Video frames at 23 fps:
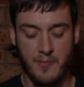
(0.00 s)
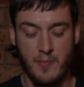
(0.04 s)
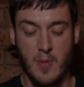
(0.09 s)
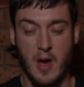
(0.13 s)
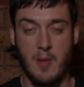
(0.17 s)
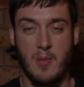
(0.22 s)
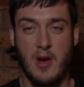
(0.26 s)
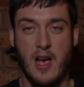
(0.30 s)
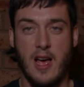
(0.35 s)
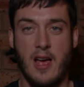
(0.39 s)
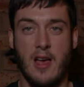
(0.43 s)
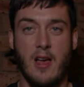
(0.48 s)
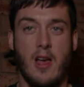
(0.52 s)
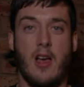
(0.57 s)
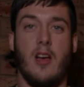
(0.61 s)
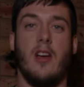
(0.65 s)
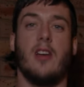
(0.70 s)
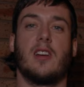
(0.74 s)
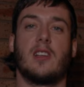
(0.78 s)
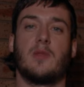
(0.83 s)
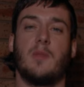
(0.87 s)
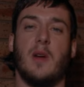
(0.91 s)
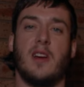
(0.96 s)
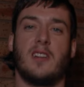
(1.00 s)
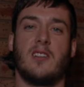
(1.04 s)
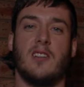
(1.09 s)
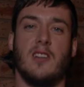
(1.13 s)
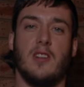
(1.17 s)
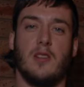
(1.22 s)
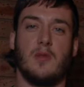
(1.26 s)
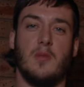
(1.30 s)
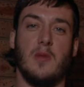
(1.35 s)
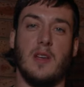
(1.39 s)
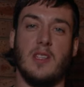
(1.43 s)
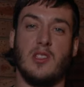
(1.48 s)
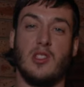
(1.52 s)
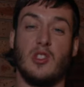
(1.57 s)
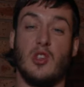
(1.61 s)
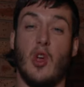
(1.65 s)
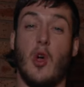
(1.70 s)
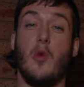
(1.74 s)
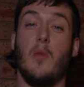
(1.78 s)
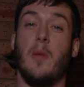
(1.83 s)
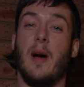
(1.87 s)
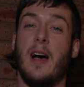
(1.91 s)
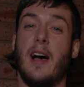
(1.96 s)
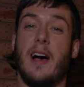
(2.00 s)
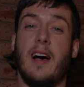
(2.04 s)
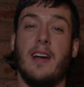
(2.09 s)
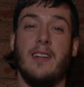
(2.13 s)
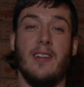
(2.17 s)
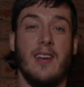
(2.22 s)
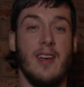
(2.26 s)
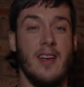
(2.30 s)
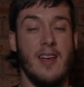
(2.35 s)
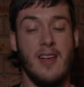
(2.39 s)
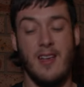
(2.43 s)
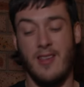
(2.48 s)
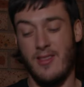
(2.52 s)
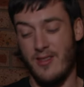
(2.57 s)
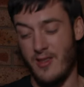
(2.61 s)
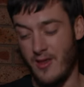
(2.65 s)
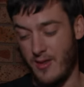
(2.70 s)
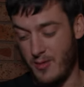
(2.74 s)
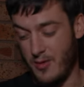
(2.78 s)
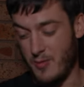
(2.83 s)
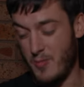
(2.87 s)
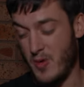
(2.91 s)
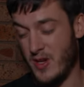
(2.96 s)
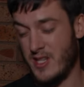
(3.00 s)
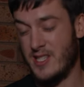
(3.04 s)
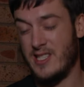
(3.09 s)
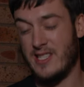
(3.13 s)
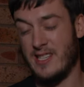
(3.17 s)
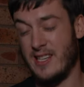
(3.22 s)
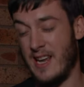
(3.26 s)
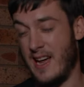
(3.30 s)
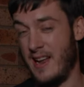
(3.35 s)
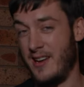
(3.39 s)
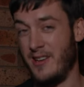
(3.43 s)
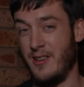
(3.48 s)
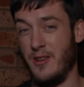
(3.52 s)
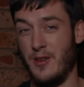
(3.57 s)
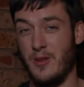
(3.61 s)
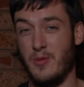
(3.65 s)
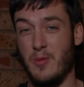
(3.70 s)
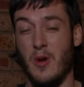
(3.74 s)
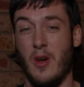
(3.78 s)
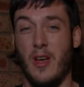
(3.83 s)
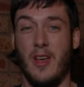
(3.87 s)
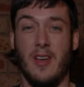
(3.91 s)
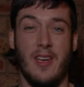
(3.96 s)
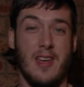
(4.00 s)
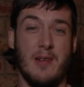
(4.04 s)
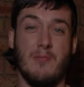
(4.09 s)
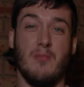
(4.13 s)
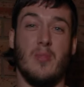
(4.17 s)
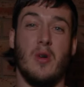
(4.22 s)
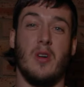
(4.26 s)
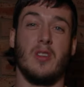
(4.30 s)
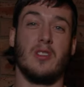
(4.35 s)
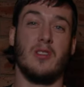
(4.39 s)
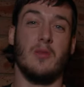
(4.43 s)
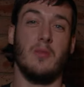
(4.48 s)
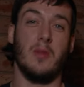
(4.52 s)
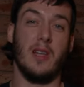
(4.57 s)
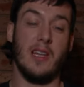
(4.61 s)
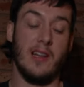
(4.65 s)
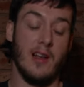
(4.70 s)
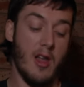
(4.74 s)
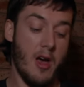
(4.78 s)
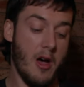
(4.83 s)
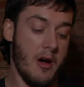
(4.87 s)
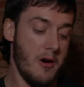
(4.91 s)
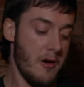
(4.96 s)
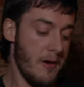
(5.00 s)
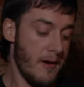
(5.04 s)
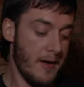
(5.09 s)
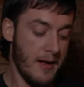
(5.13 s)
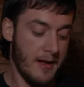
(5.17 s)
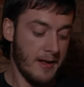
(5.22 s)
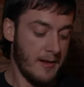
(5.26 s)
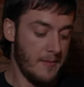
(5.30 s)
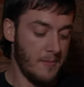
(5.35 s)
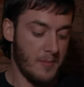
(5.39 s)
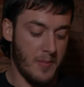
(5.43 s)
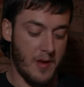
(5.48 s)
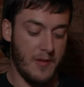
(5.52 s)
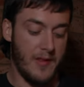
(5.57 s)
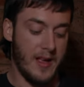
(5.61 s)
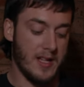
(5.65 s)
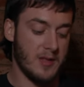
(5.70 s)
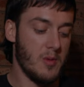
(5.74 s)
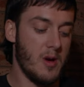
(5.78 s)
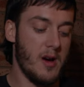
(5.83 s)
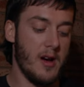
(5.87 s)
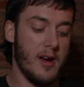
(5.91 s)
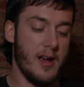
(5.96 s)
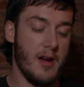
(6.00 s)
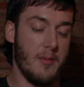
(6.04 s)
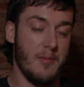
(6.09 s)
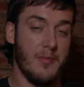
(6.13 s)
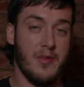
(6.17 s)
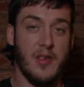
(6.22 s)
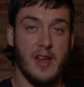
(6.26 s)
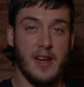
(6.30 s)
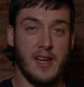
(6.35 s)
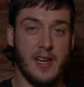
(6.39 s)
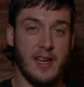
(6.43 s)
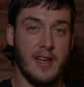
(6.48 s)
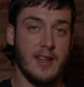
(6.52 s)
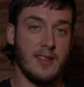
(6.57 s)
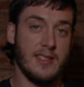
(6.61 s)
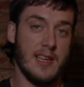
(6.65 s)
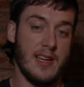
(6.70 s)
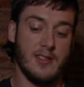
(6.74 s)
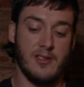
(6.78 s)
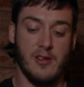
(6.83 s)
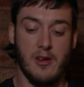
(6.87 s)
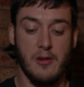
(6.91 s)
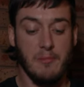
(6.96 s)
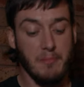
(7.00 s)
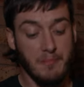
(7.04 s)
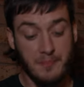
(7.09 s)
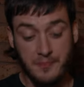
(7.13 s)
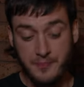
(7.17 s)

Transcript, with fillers: Maybe I, I expected it to be so bad that my standards were impossibly low, and that's why I'm thinking it tastes good.